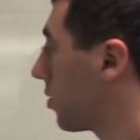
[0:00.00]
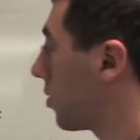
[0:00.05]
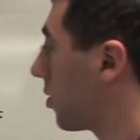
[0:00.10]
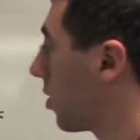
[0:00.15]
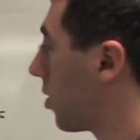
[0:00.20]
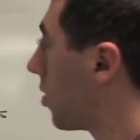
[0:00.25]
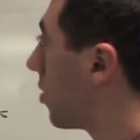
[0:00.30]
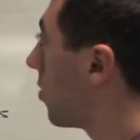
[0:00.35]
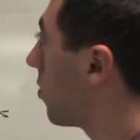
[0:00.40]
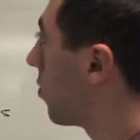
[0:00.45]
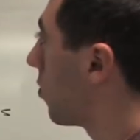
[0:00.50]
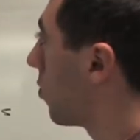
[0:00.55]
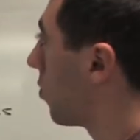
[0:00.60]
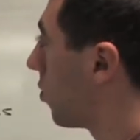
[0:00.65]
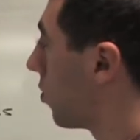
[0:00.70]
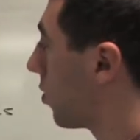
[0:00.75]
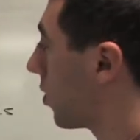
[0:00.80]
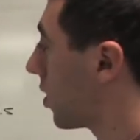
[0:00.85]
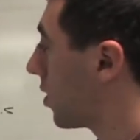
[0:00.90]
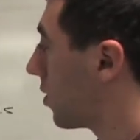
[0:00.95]
So
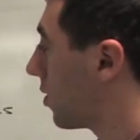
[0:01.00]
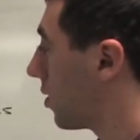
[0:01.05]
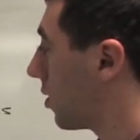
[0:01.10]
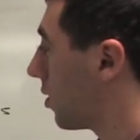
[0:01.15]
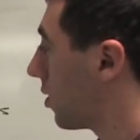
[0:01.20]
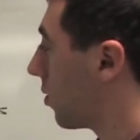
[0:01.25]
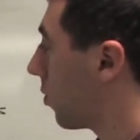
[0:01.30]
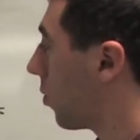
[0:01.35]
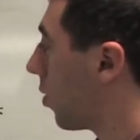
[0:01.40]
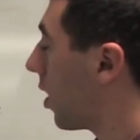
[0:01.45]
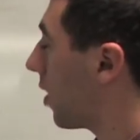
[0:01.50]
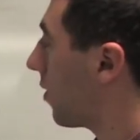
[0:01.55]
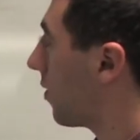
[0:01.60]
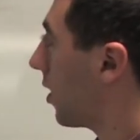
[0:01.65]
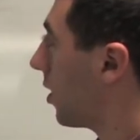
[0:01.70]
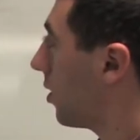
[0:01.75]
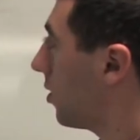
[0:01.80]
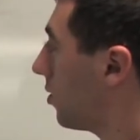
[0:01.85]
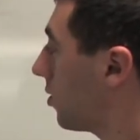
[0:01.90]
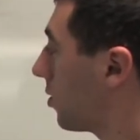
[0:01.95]
we'll consider the y
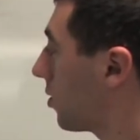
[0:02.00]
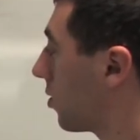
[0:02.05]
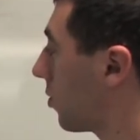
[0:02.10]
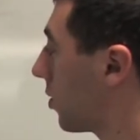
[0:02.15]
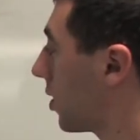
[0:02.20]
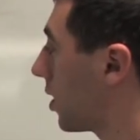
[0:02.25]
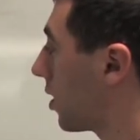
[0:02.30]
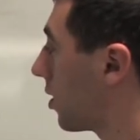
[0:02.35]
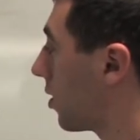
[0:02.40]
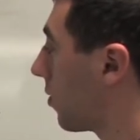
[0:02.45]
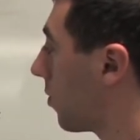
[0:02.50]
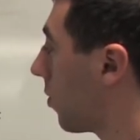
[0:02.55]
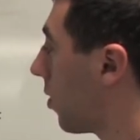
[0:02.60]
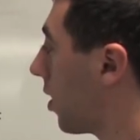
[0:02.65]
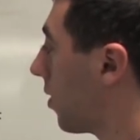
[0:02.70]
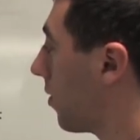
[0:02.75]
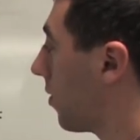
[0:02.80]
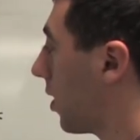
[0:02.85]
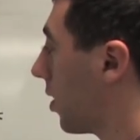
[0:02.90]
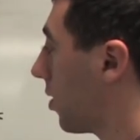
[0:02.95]
values, so we let the
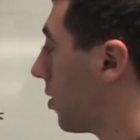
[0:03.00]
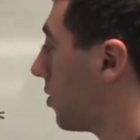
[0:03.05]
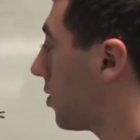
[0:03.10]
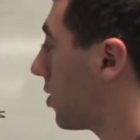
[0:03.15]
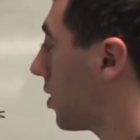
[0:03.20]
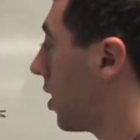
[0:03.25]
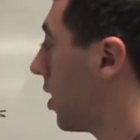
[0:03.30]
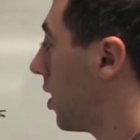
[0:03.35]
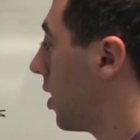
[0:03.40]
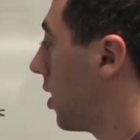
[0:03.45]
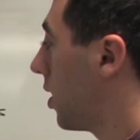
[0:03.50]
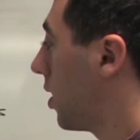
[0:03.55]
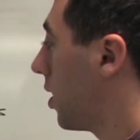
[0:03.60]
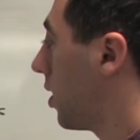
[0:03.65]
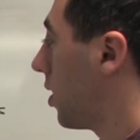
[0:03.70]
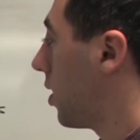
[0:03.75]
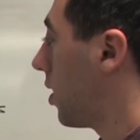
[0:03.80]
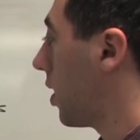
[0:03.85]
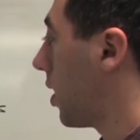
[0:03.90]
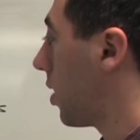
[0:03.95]
y values
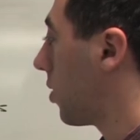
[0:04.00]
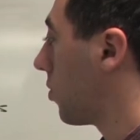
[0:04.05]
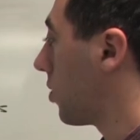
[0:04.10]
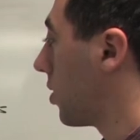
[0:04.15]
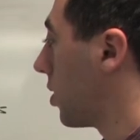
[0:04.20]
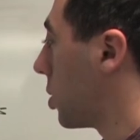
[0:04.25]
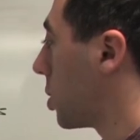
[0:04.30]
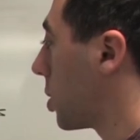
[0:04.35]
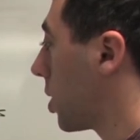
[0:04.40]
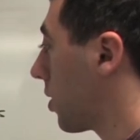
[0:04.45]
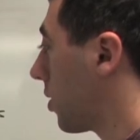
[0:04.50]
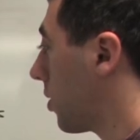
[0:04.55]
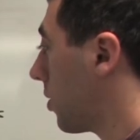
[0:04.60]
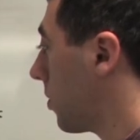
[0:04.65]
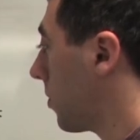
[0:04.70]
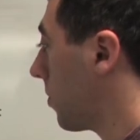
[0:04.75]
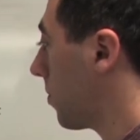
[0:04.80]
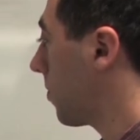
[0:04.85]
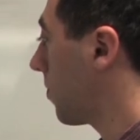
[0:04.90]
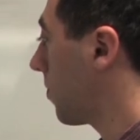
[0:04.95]
equal each other,